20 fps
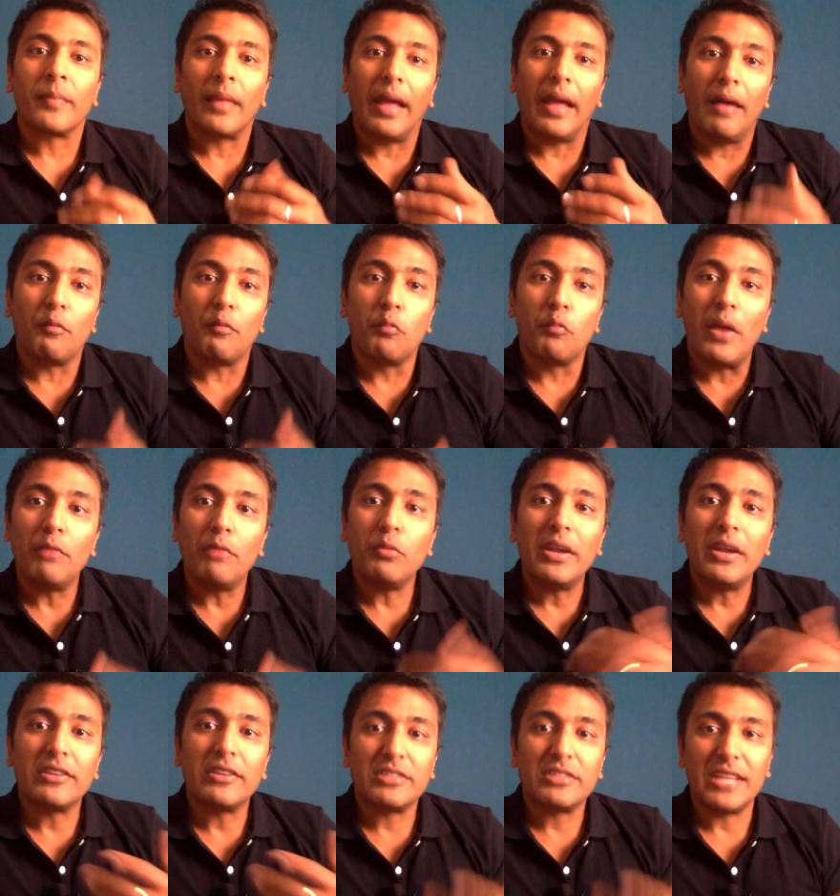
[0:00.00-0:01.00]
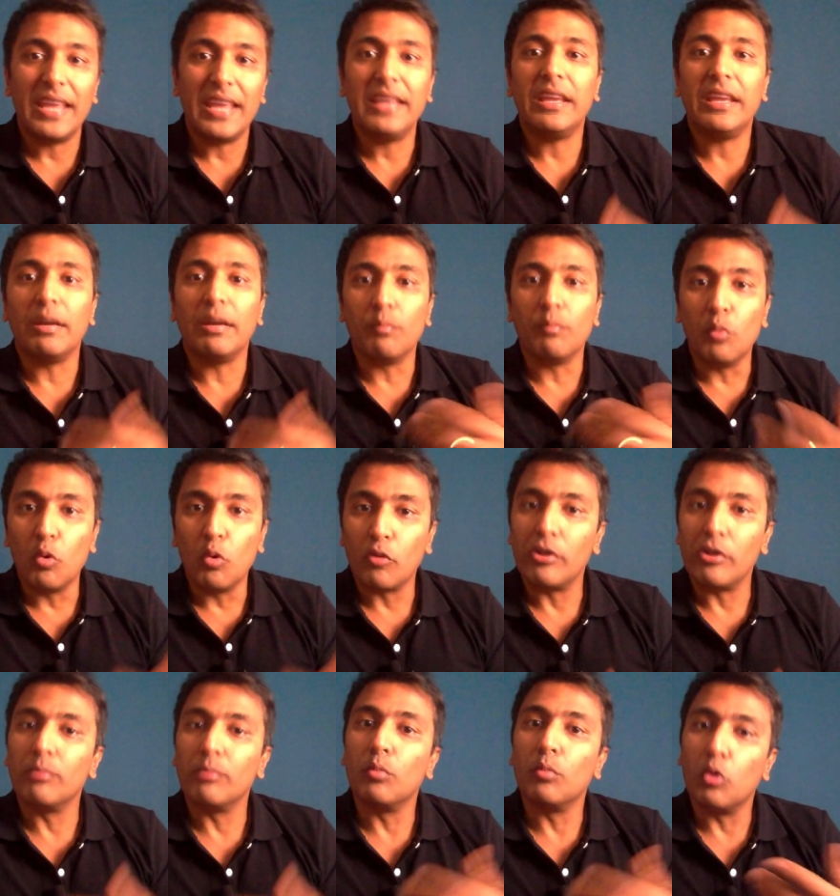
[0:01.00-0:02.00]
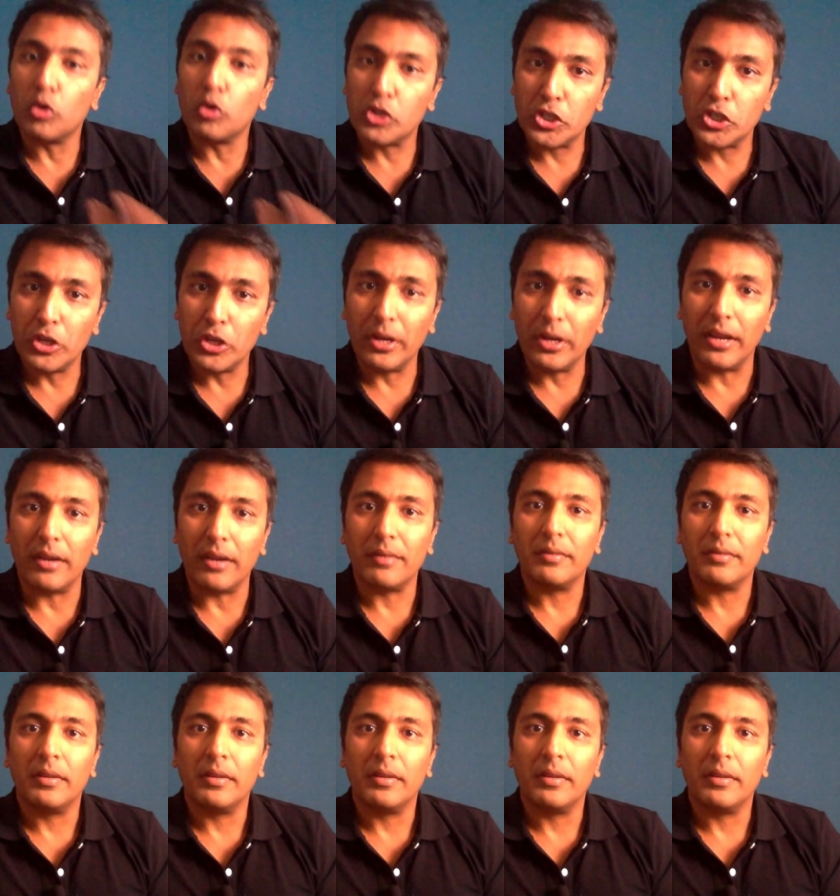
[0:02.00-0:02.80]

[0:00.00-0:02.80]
when we are taking more and more sugar